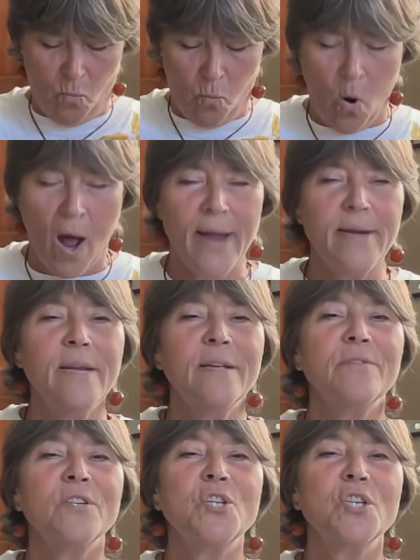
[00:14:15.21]

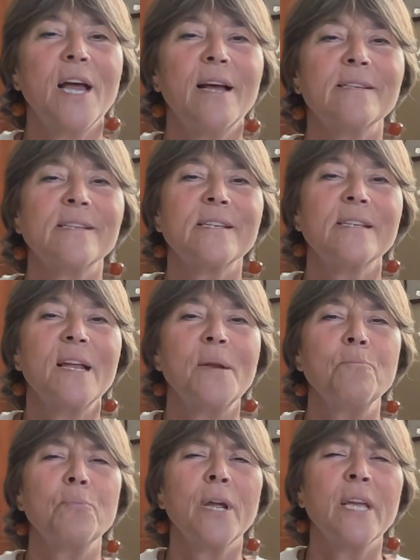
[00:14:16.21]
widening the chest,
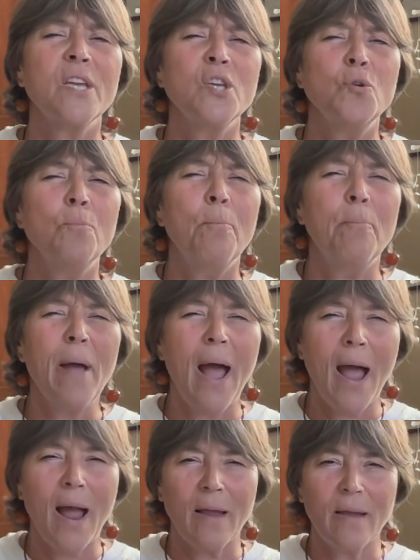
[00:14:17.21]
and bringing you
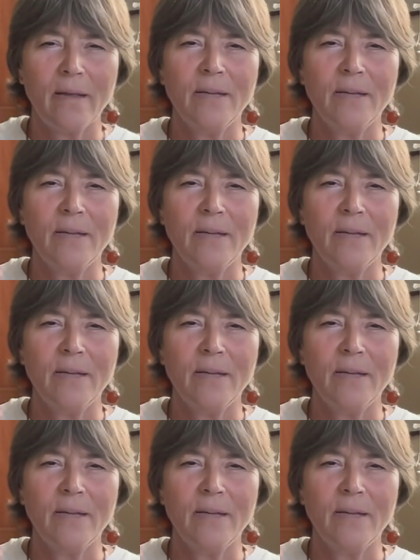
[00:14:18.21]
back